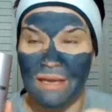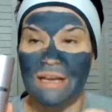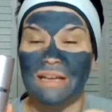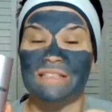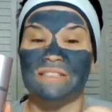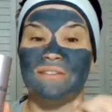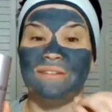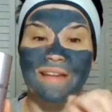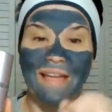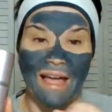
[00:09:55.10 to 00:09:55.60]

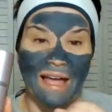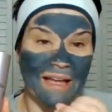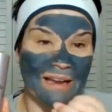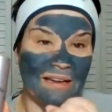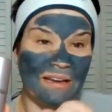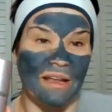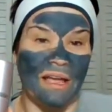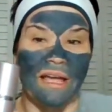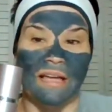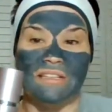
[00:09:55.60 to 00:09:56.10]
So
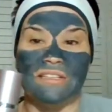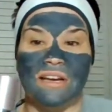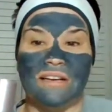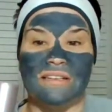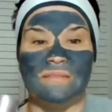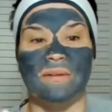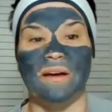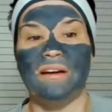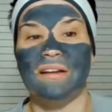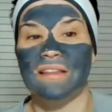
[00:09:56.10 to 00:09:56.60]
again, I talked
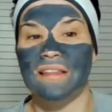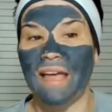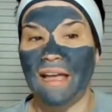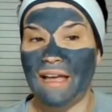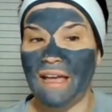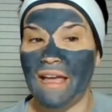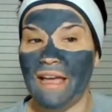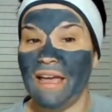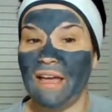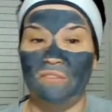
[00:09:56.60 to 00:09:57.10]
about,
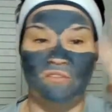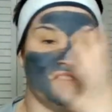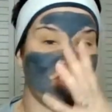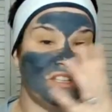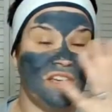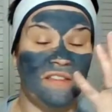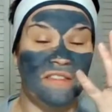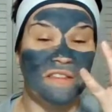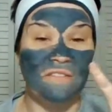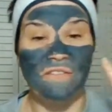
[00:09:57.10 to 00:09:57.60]
like, if it's
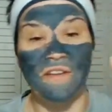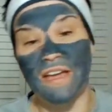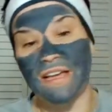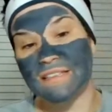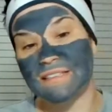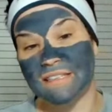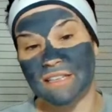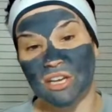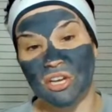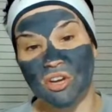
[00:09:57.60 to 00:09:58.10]
on the
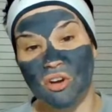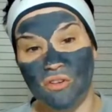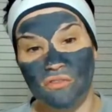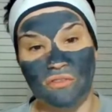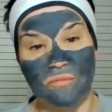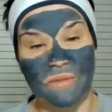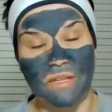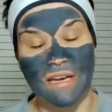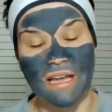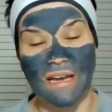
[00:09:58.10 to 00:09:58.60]
face, it can go
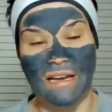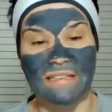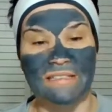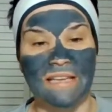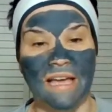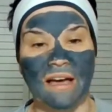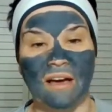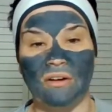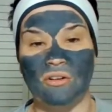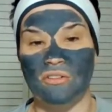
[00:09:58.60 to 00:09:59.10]
from the neck
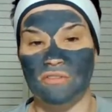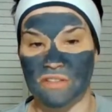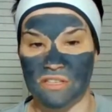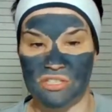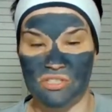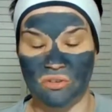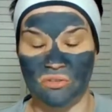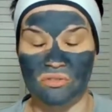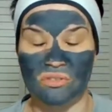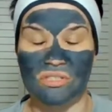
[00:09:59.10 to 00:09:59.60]
down or from the
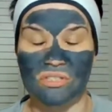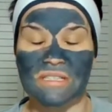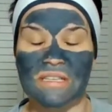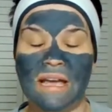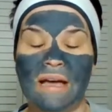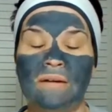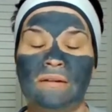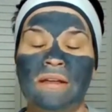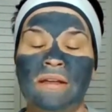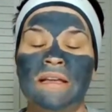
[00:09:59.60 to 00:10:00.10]
shoulders
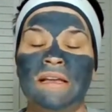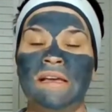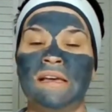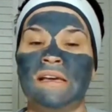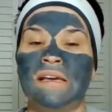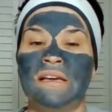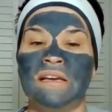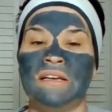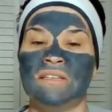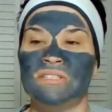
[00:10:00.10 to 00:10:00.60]
down.
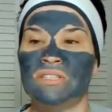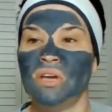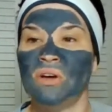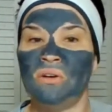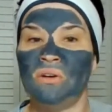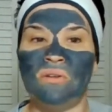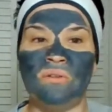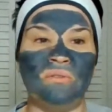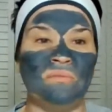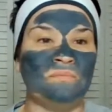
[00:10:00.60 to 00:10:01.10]

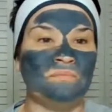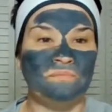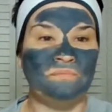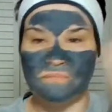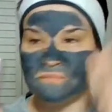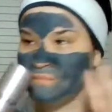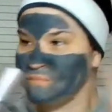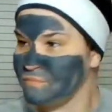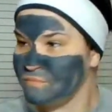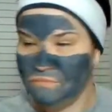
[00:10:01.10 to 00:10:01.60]
So
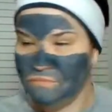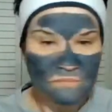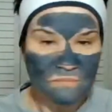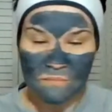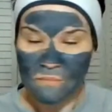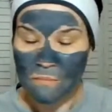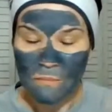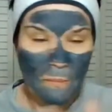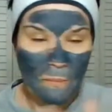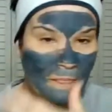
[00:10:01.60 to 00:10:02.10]

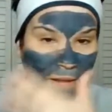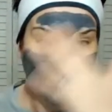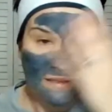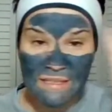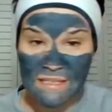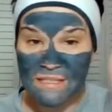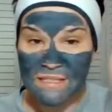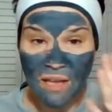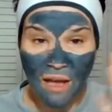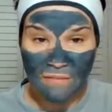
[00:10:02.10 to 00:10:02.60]
is
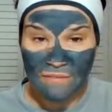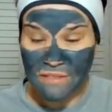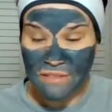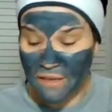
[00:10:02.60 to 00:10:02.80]
it soft